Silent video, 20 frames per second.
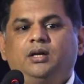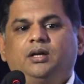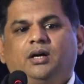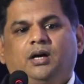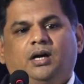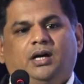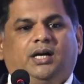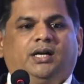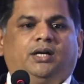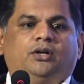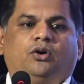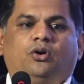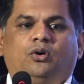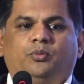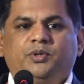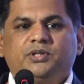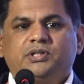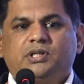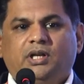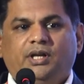And
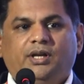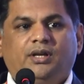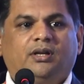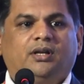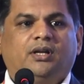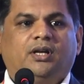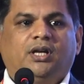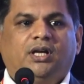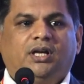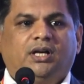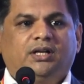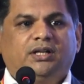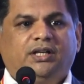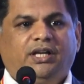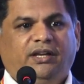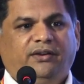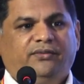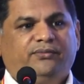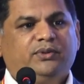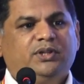obviously,
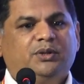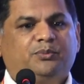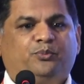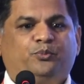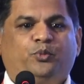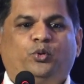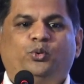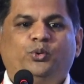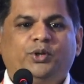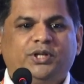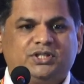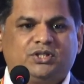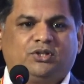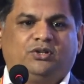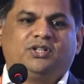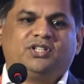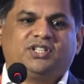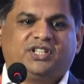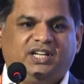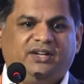if the food is
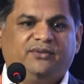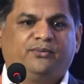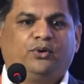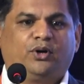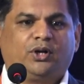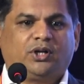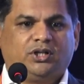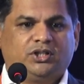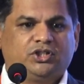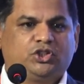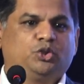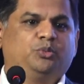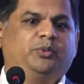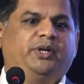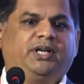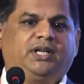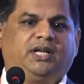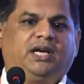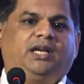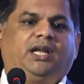not safe for consume,
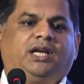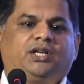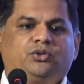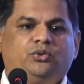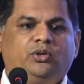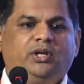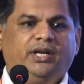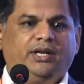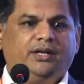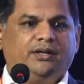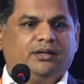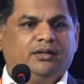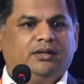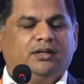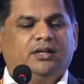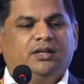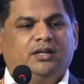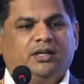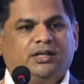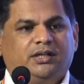it can actually
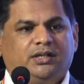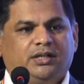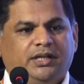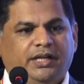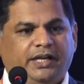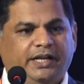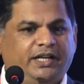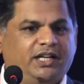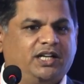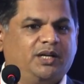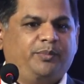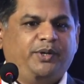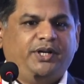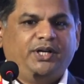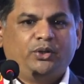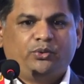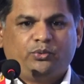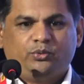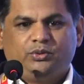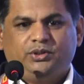end up
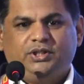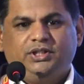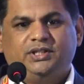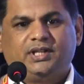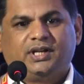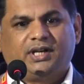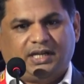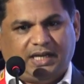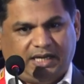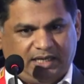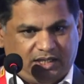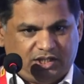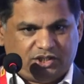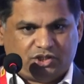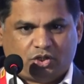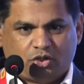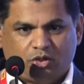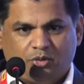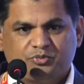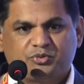into either
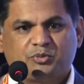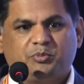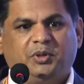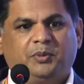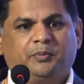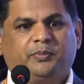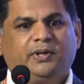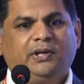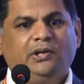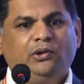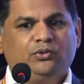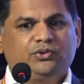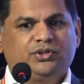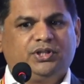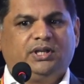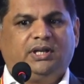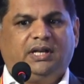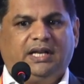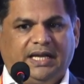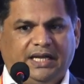catastrophes, people
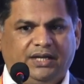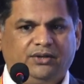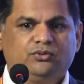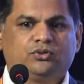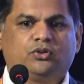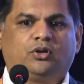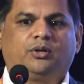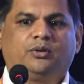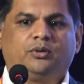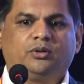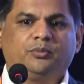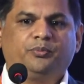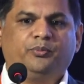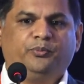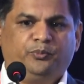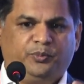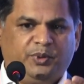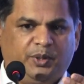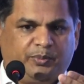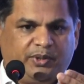losing lives, or
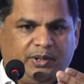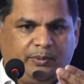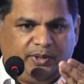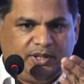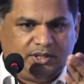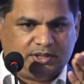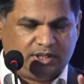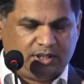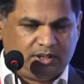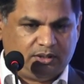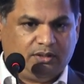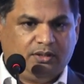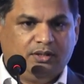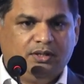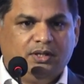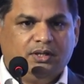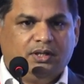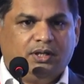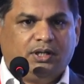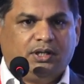people facing
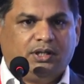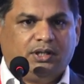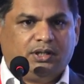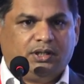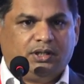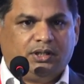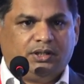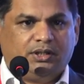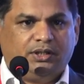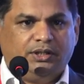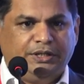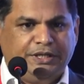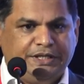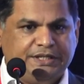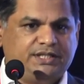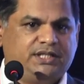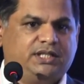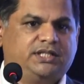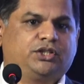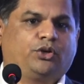
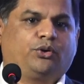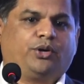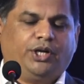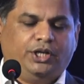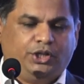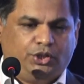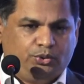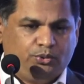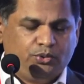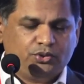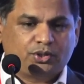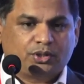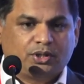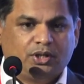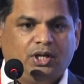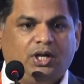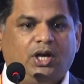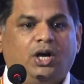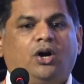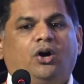diseases or issues,
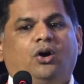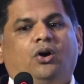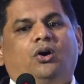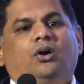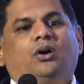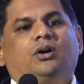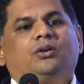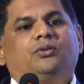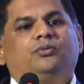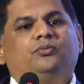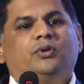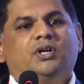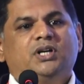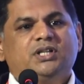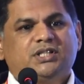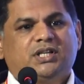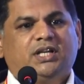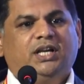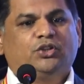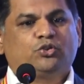or
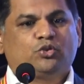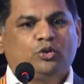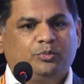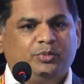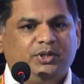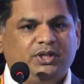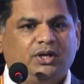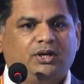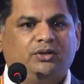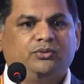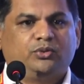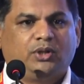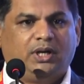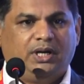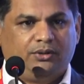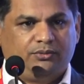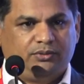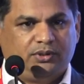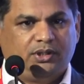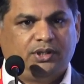worst case could be you have to have